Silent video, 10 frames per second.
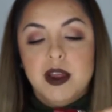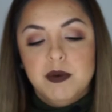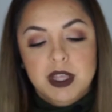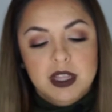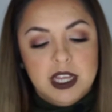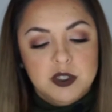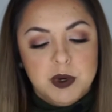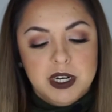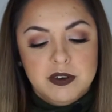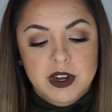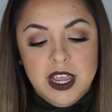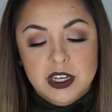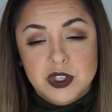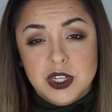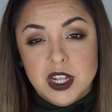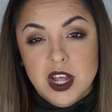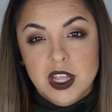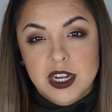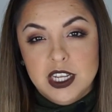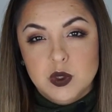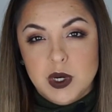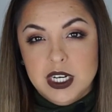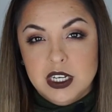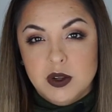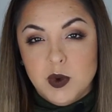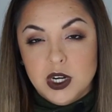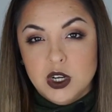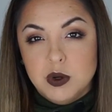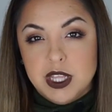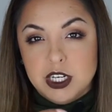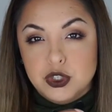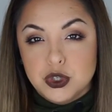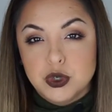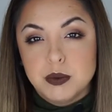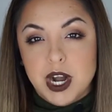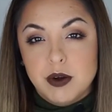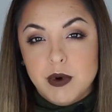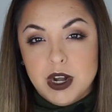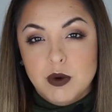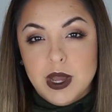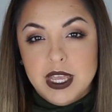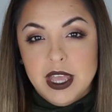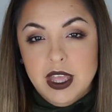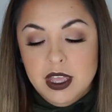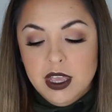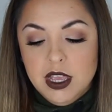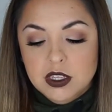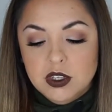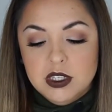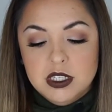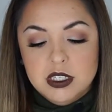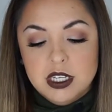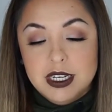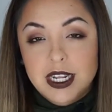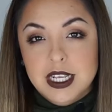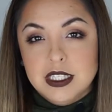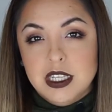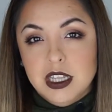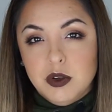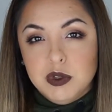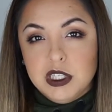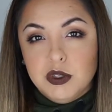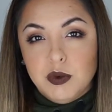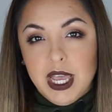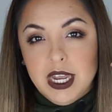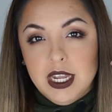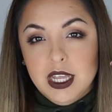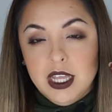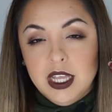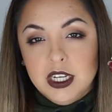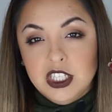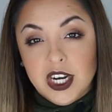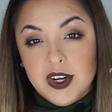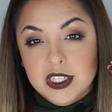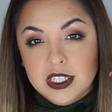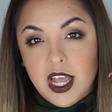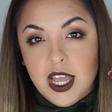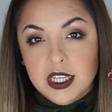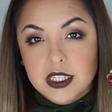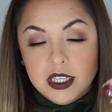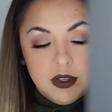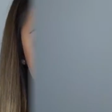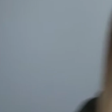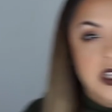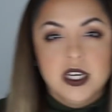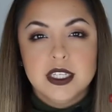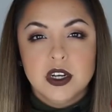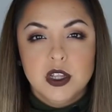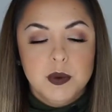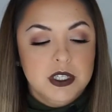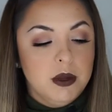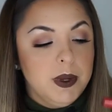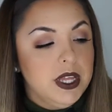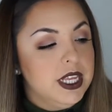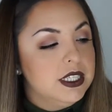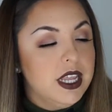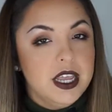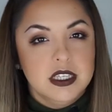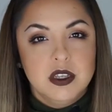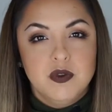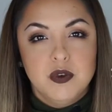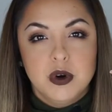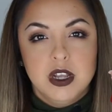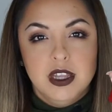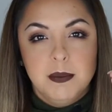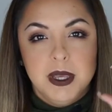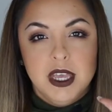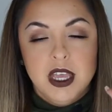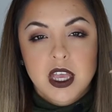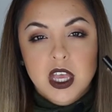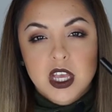I really liked wearing it during the holidays when I didn't want to go with that true bright red quite yet. So this is the NYX Liquid Suede Cherry Skies. Okay, so the next color I want to talk about is a Sephora lippy.